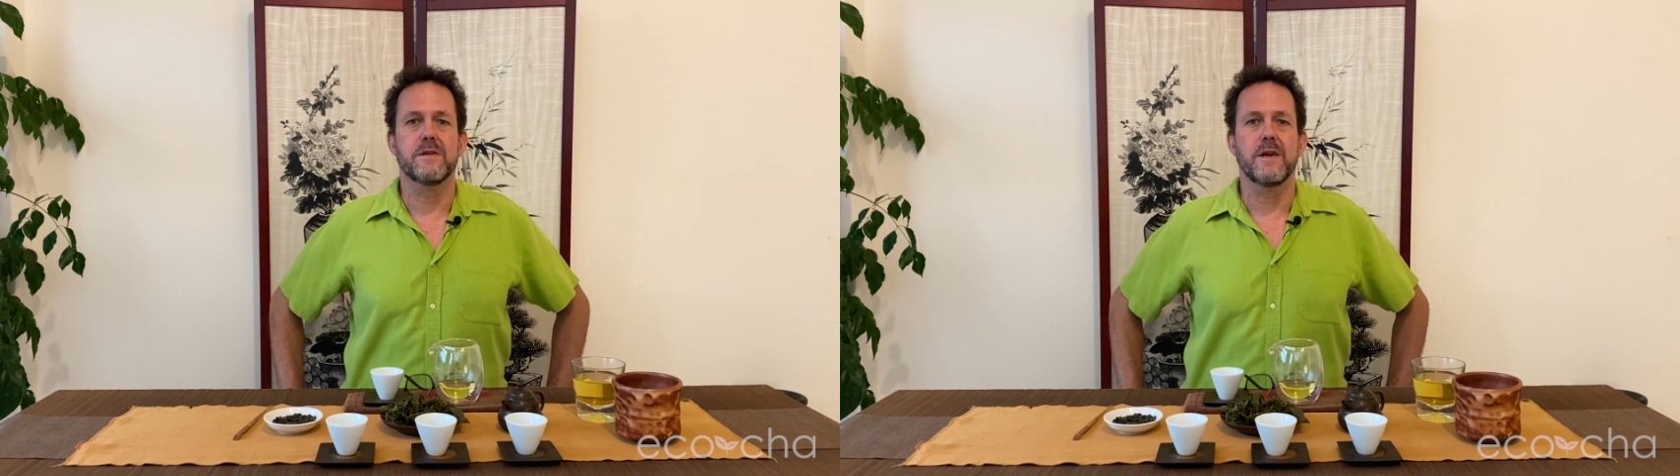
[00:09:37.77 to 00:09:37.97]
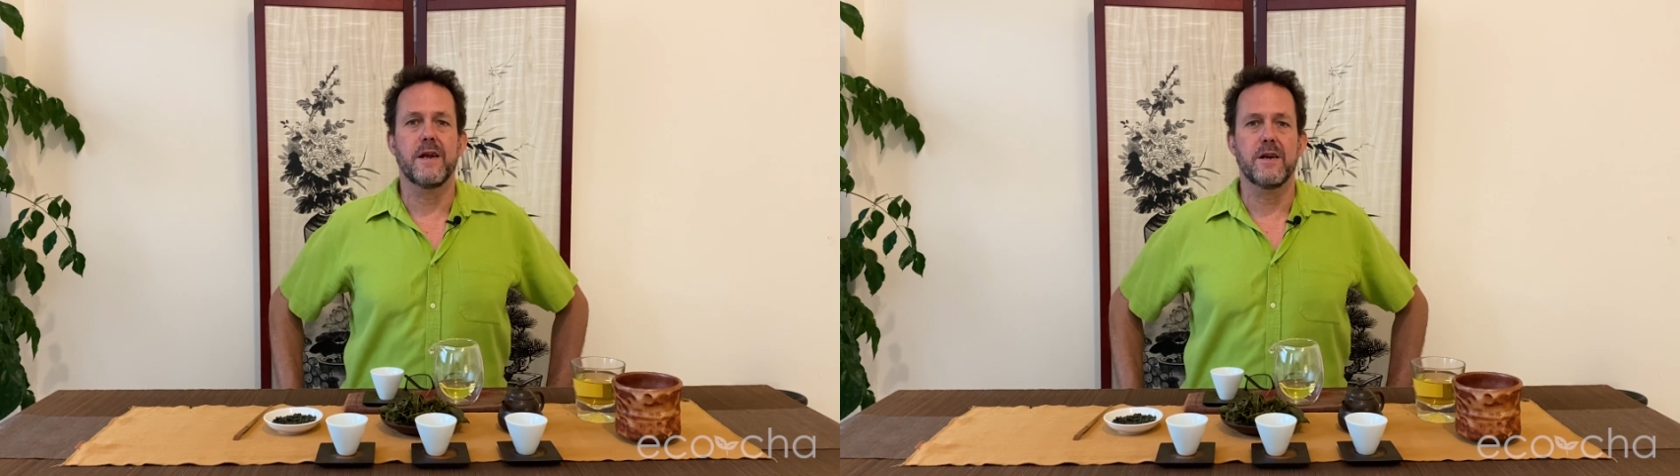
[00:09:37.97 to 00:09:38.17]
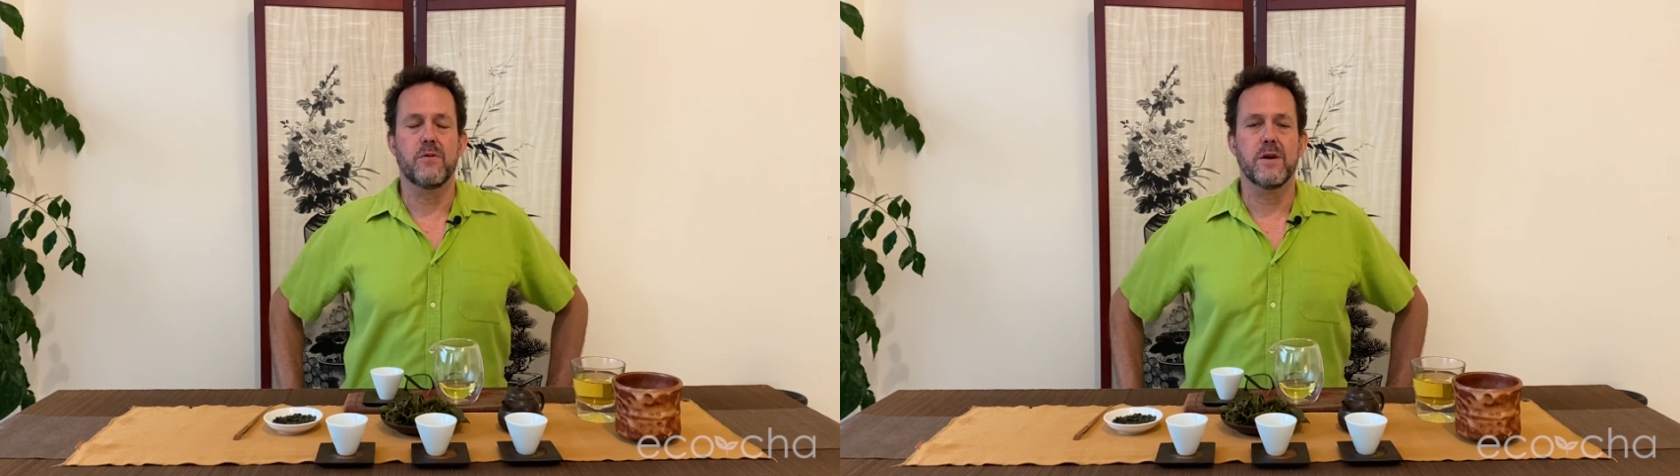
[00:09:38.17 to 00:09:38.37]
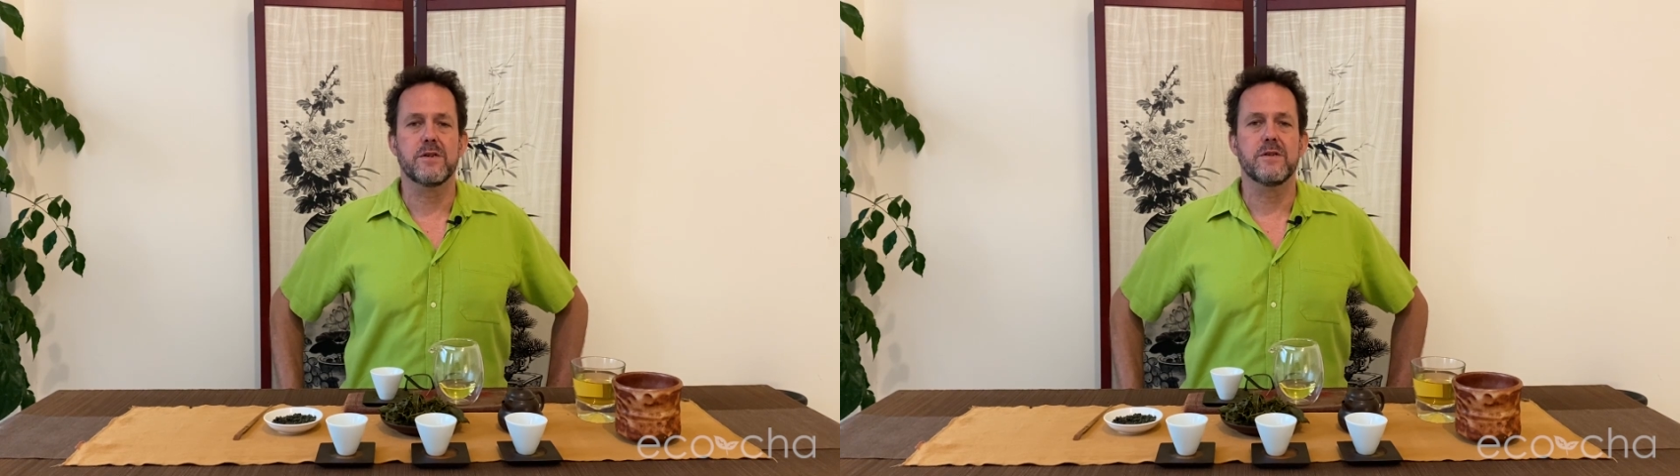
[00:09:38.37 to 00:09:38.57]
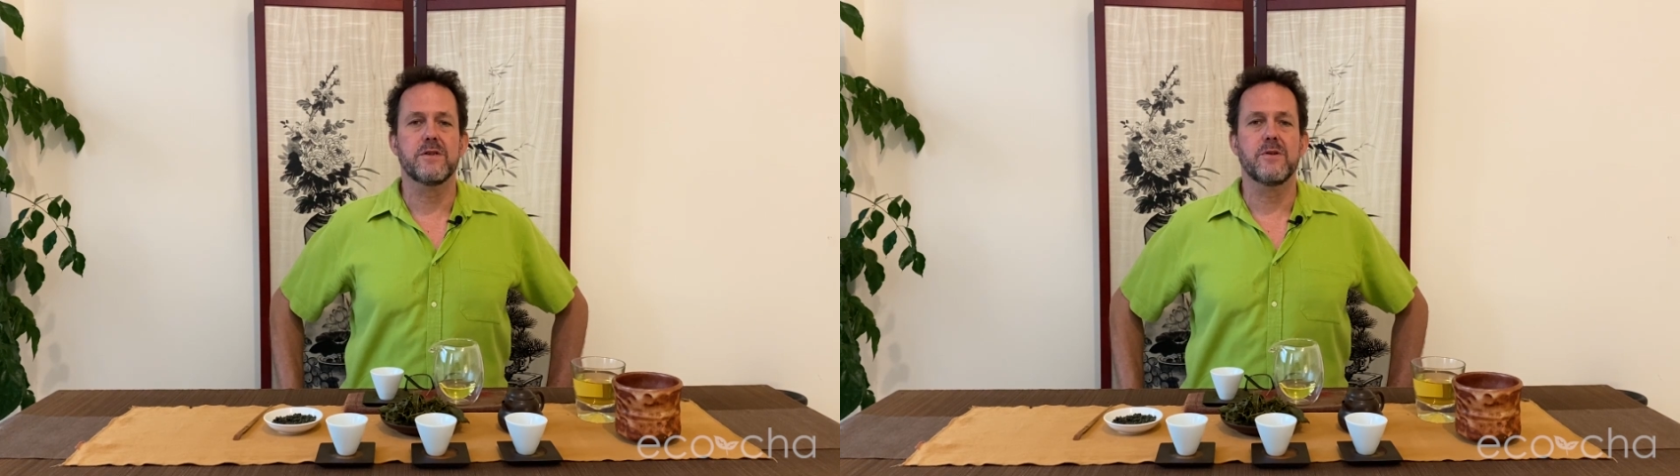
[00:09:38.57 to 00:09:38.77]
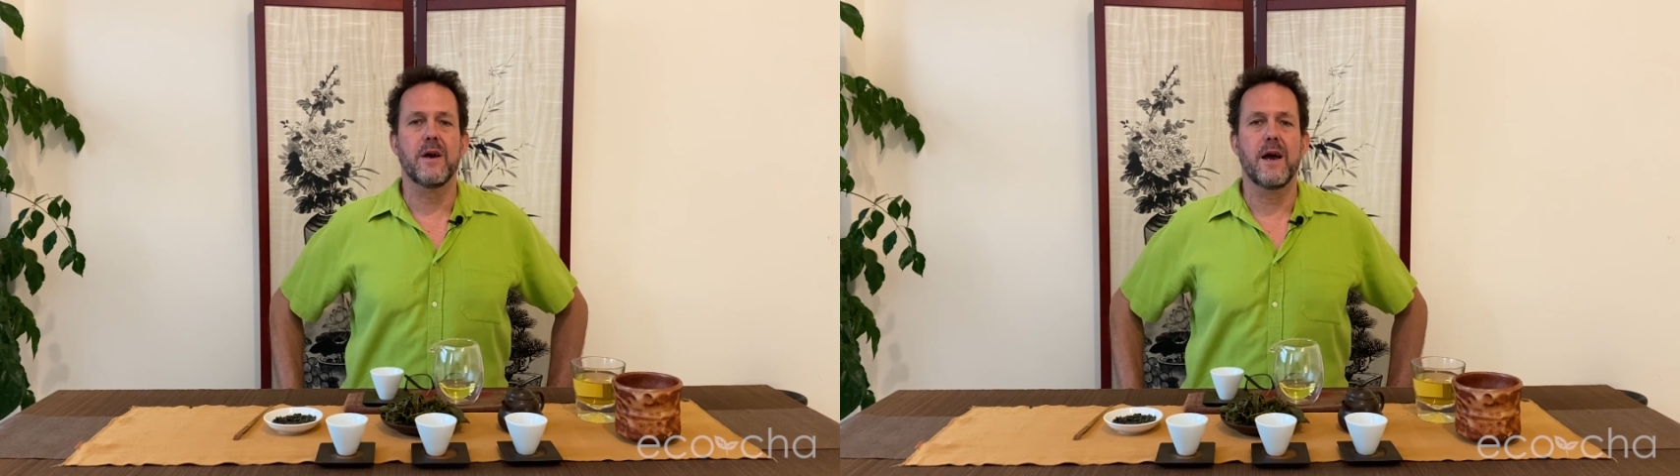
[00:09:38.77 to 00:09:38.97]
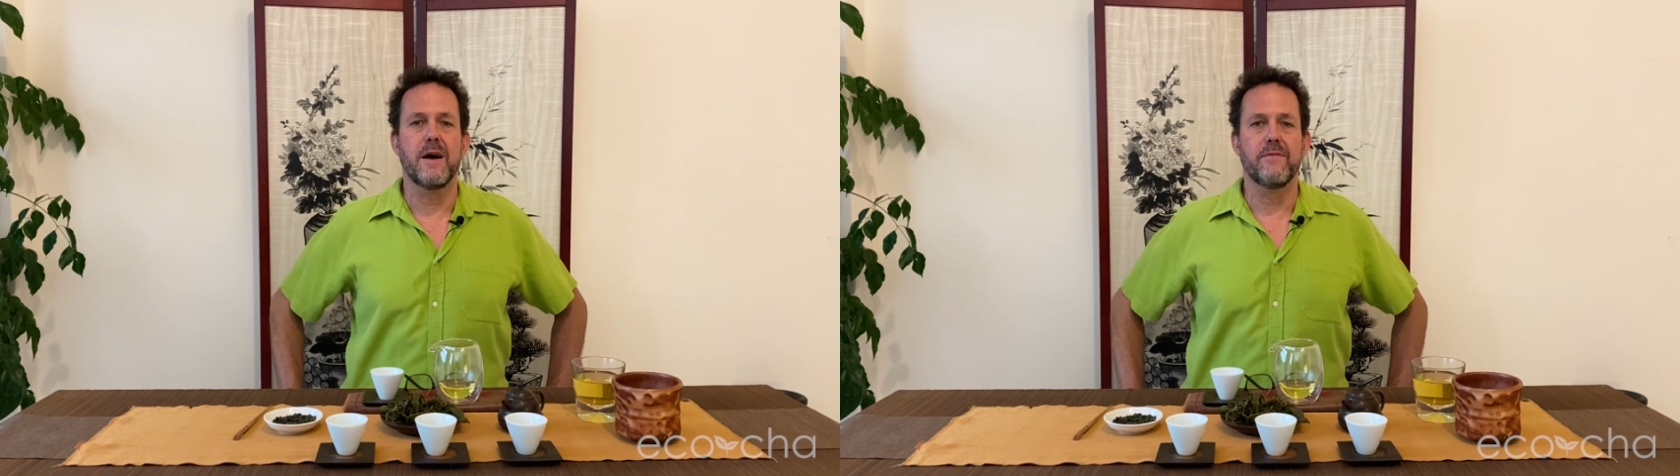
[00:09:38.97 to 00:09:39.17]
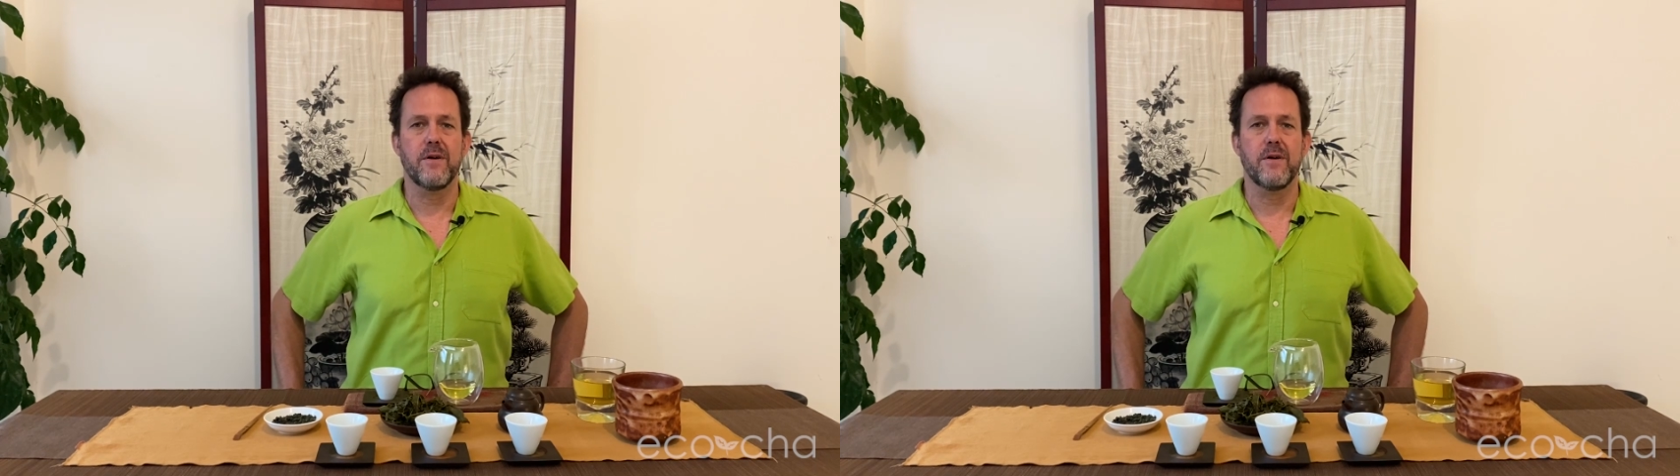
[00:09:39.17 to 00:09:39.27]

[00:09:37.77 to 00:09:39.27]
any questions you have